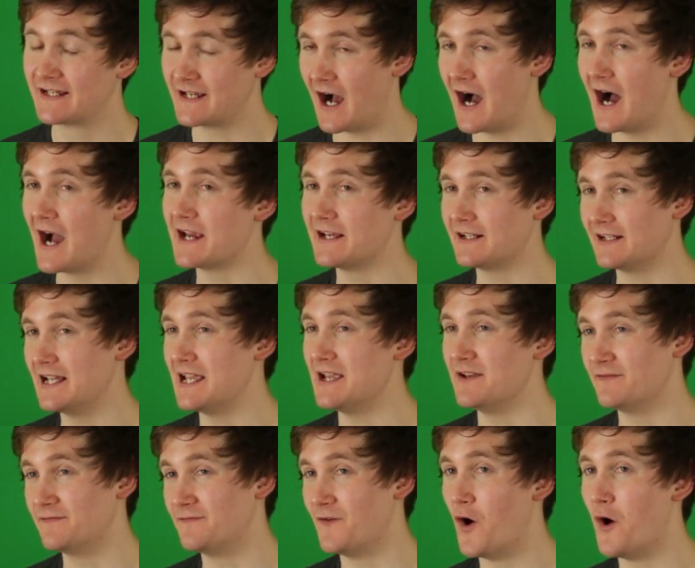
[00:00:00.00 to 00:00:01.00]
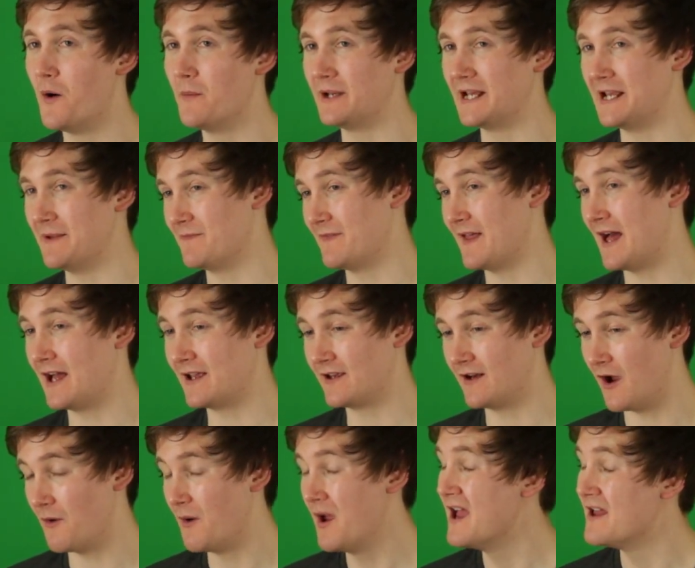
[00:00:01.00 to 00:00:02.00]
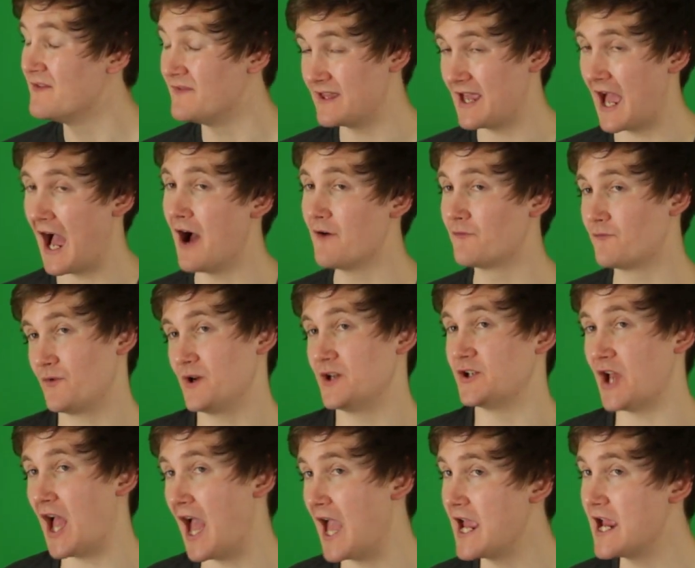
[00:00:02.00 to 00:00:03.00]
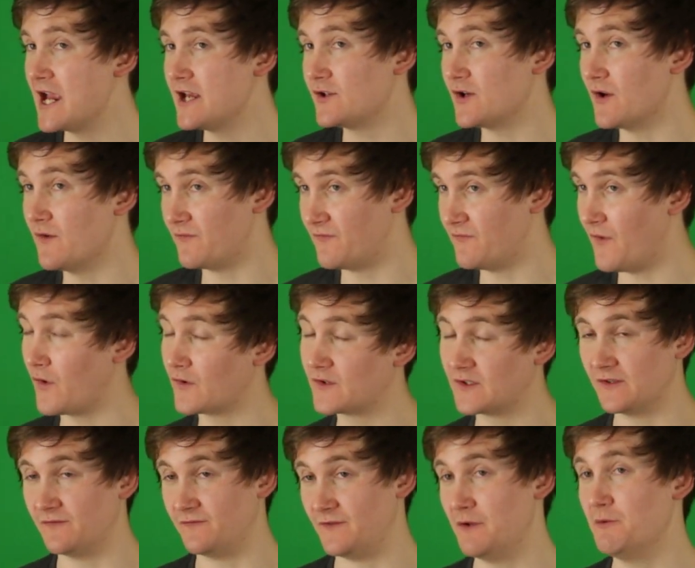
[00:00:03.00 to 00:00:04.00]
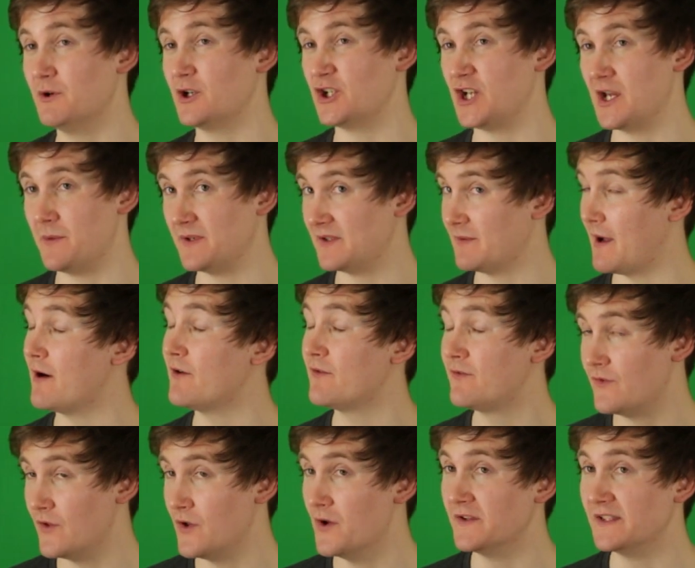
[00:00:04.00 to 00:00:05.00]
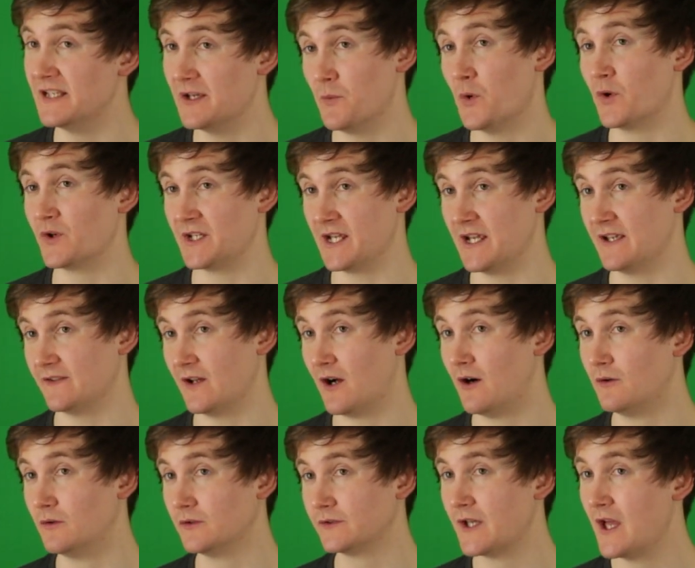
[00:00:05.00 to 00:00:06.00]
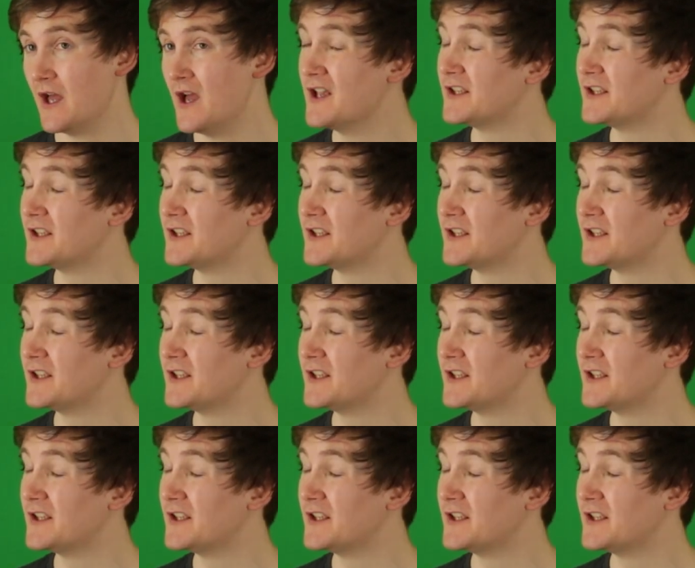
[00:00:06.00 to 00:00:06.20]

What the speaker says: kindly informing him that, the average age of Fox's viewership is about 31 years old,